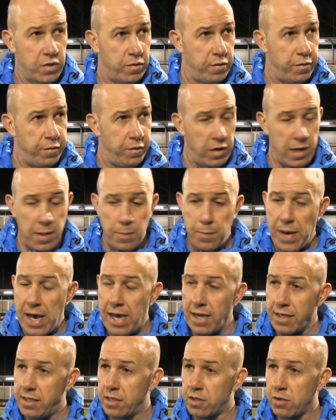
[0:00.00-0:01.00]
fully
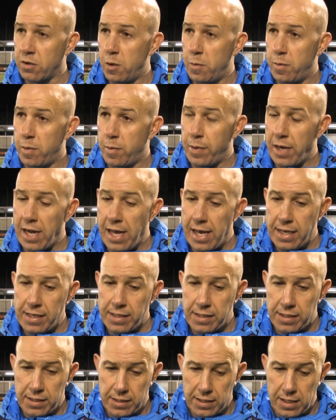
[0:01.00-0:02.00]
backed this group of
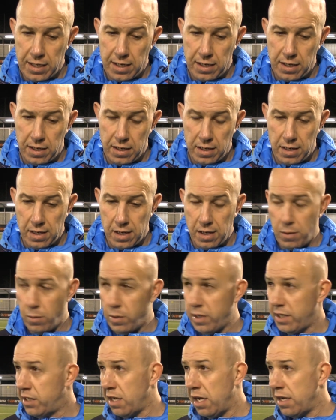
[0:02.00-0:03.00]
players, and
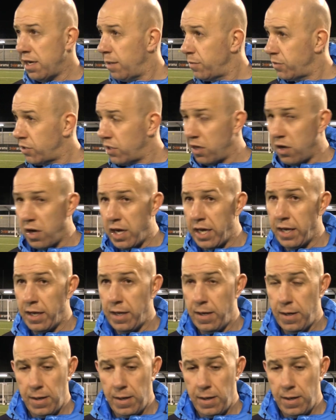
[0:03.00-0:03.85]
we turned up tonight